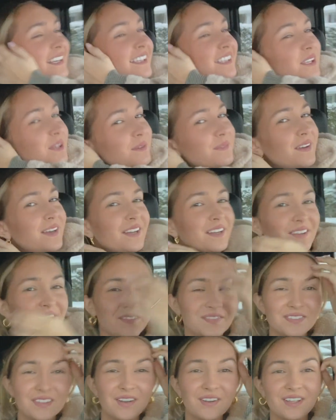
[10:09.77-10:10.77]

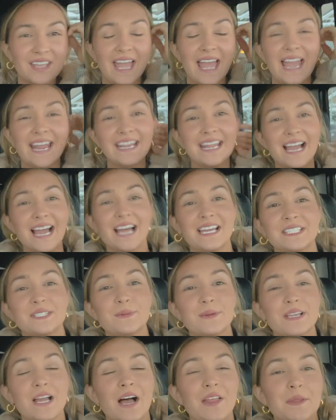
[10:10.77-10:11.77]
whoever. Okay, yeah.
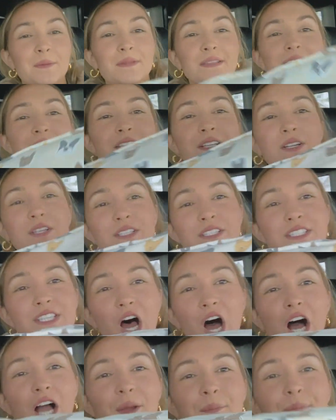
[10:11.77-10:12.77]
So we got this little
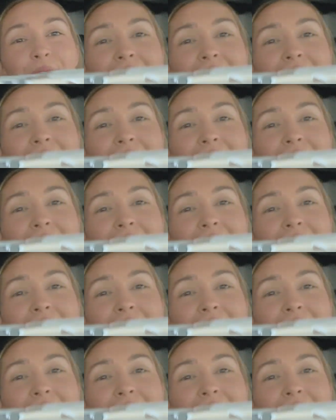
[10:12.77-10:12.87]
dog